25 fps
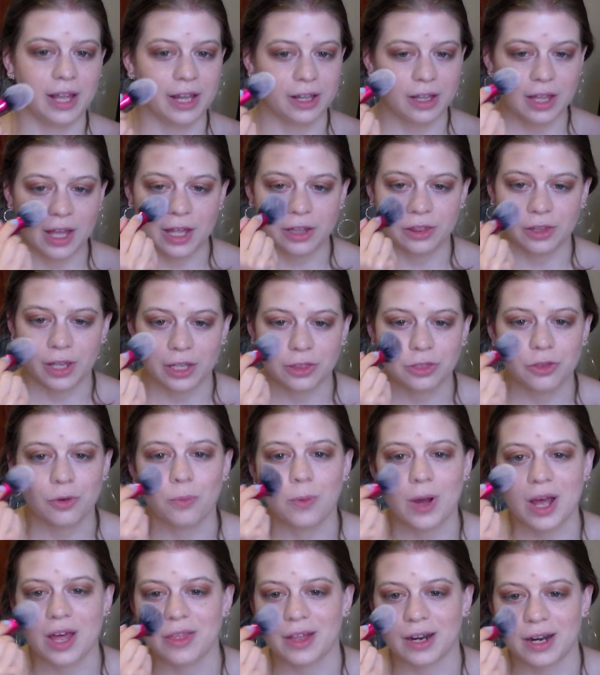and the
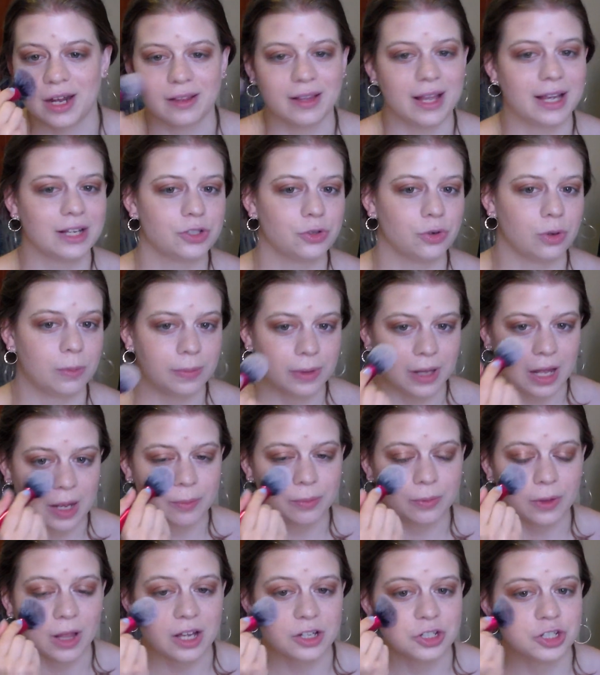way that I like to apply
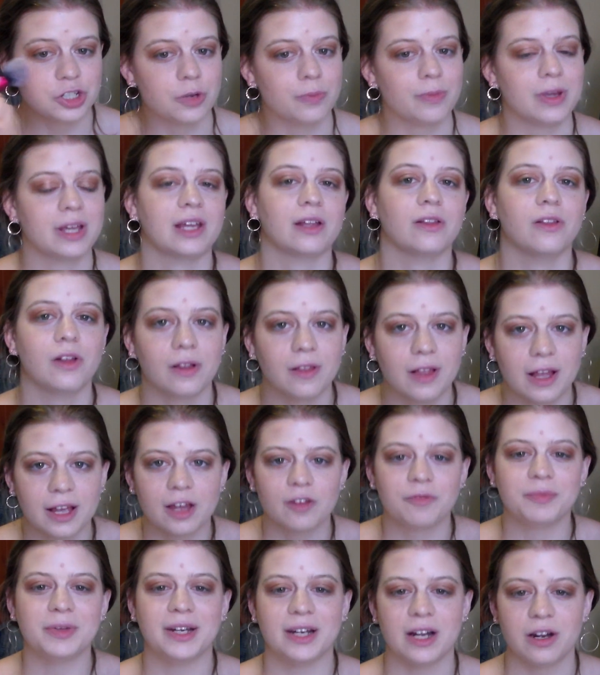blush to make it look like
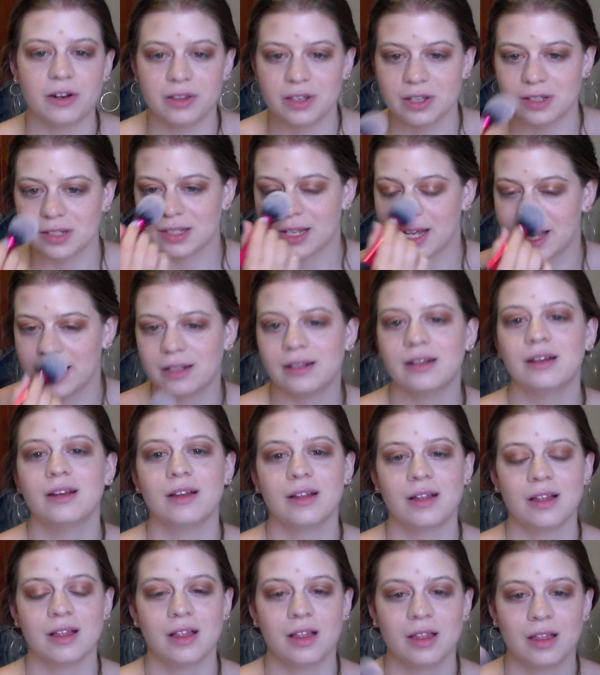I've been out in the sun.
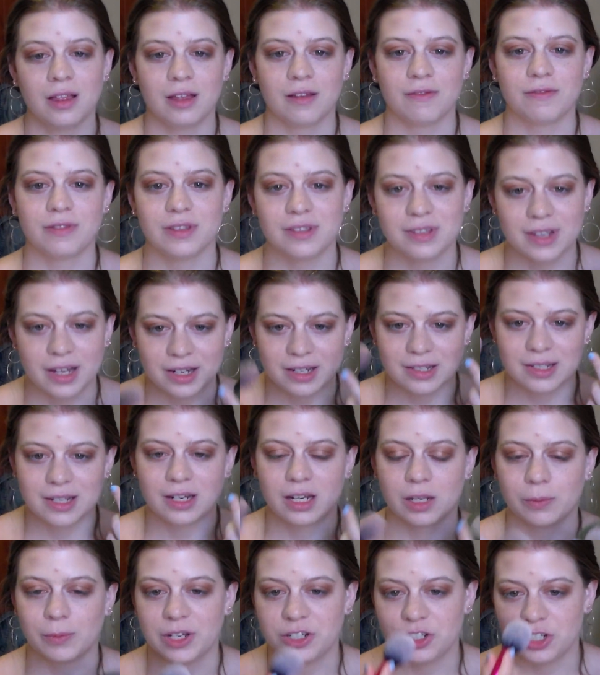If the sun is
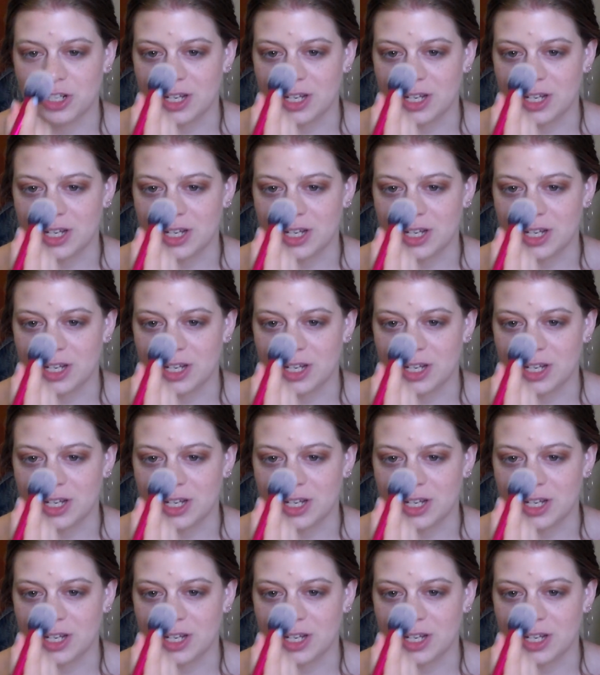hitting my